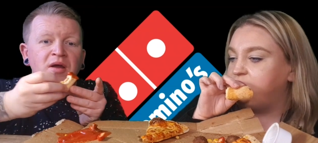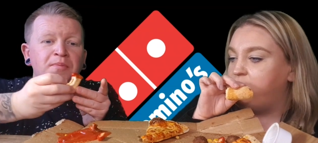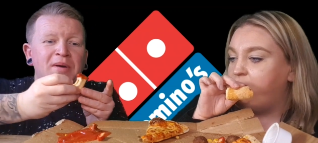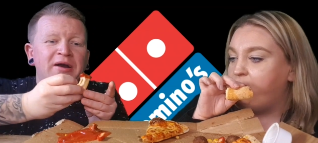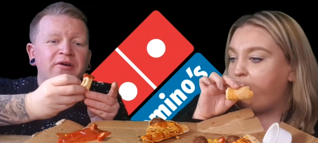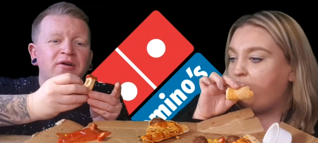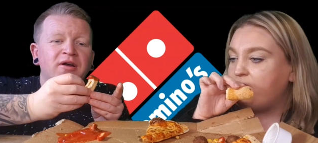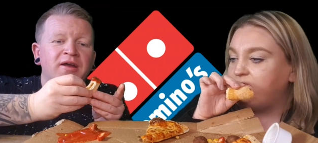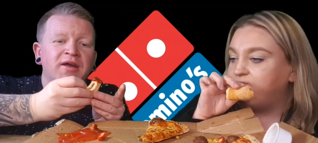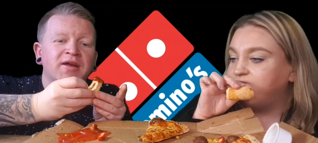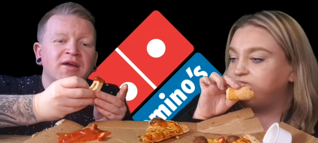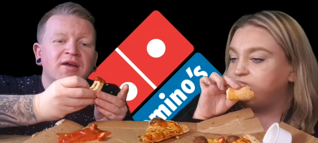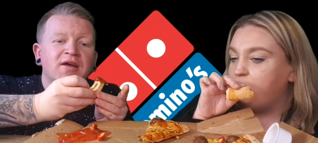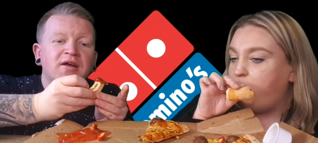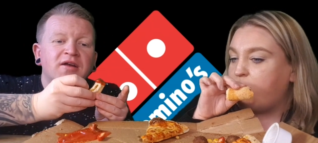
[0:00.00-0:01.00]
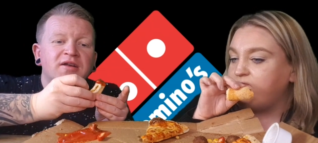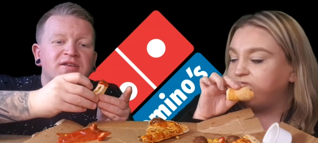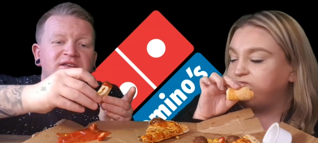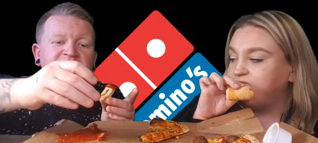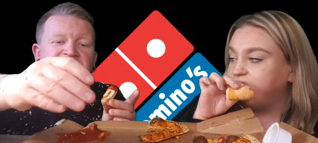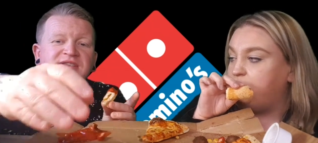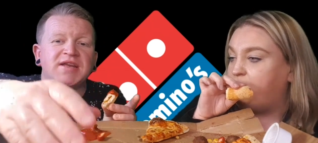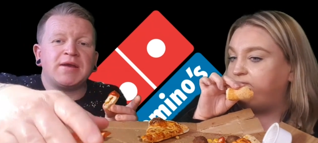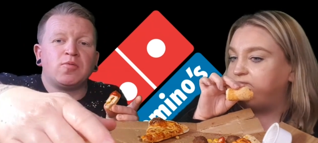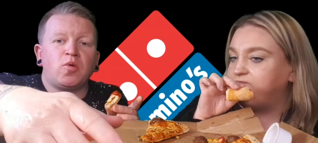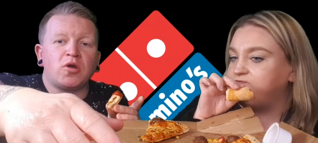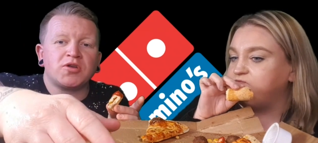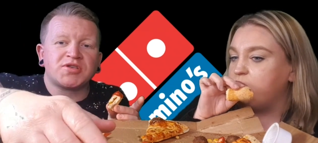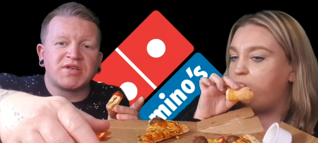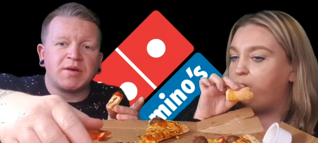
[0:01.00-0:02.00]
Speaker 1: Apparently Disney
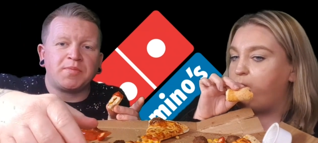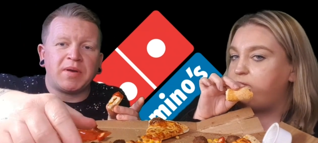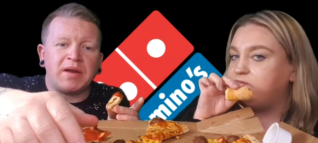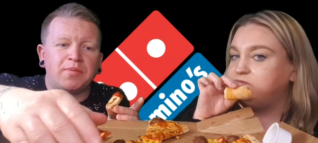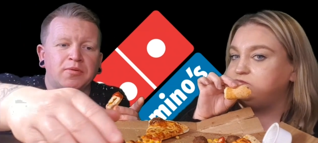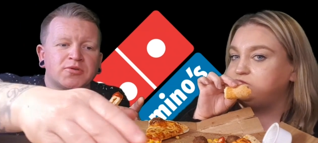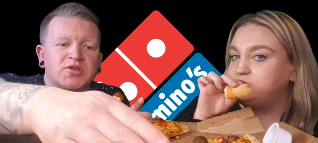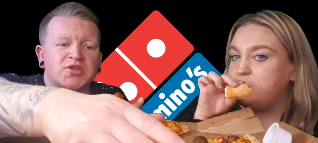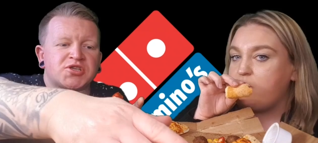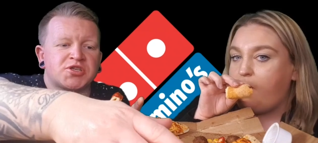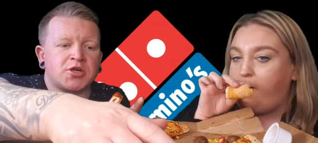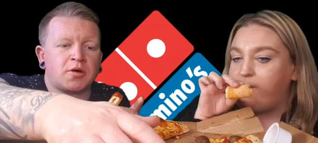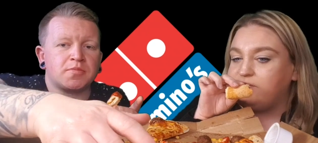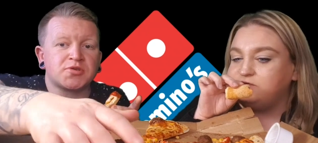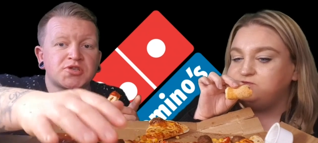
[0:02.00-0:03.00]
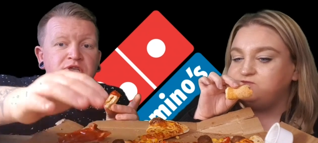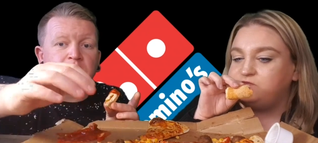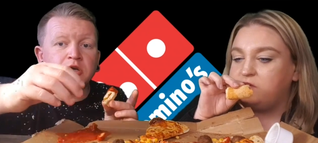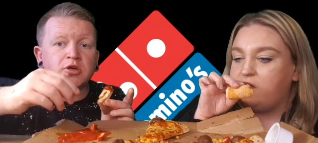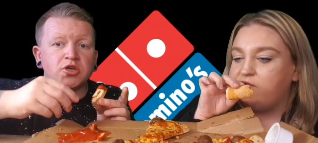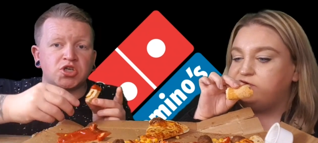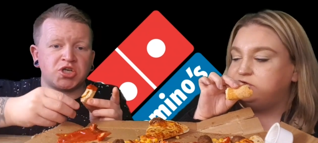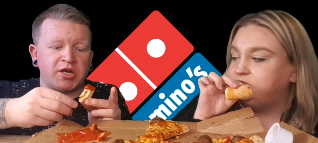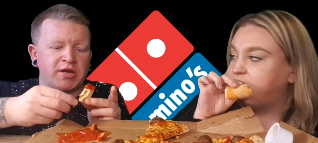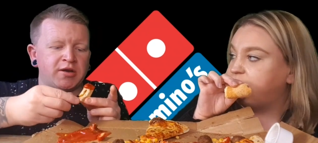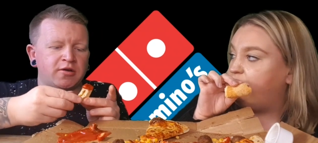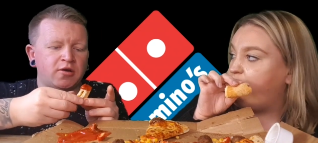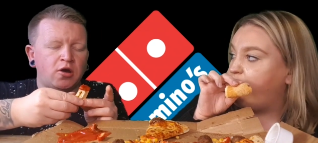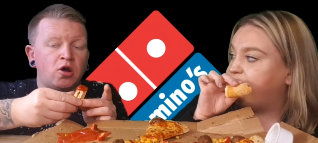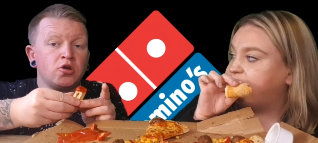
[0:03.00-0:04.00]
wanted people to stop
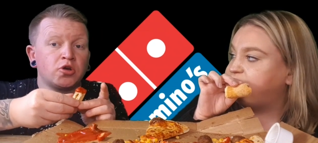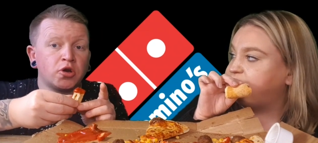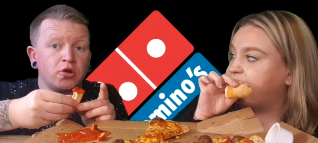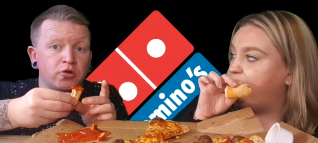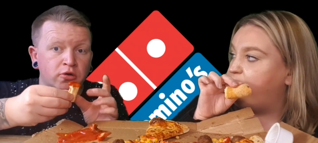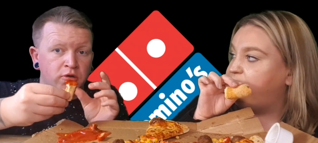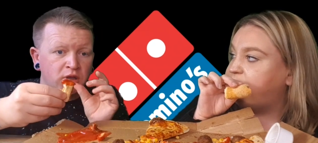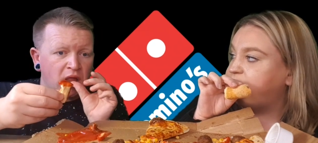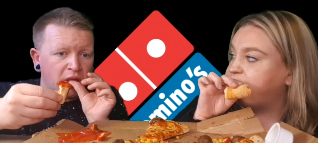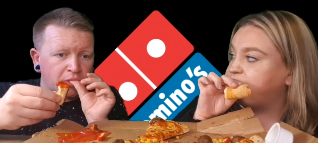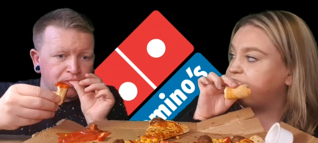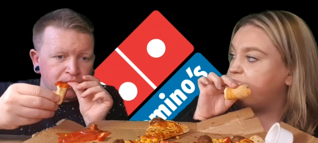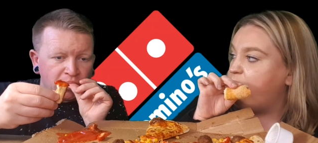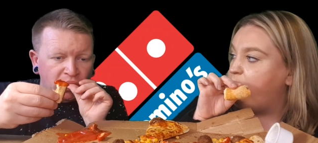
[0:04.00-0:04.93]
searching on Google